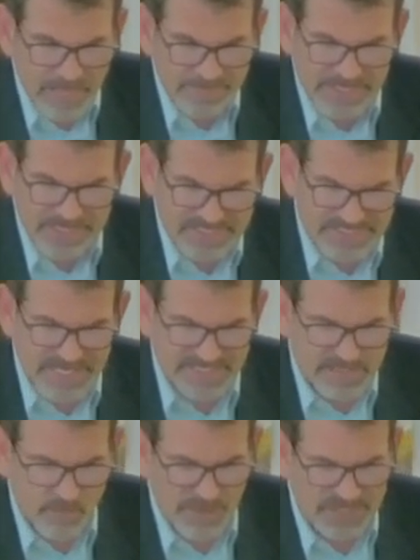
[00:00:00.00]
The extent
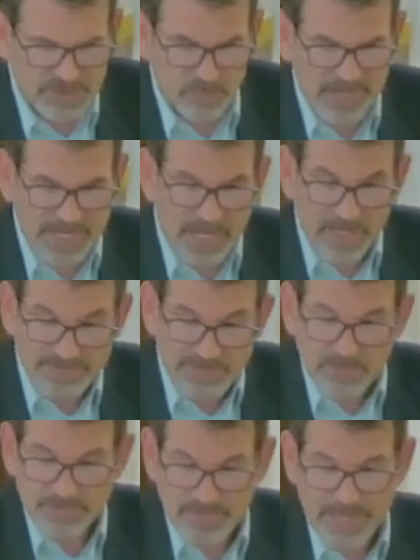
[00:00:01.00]
to which we
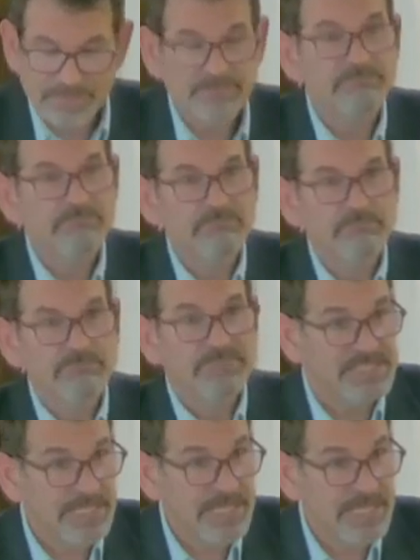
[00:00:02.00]
do that,
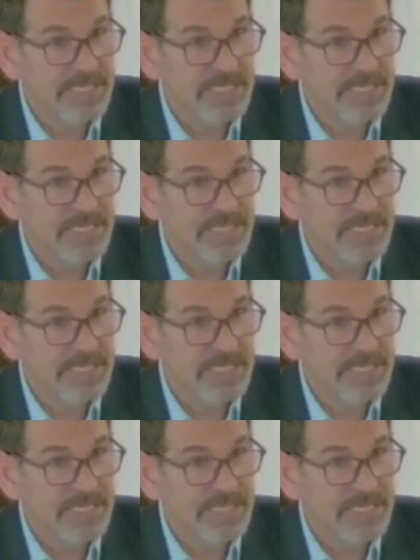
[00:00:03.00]
see,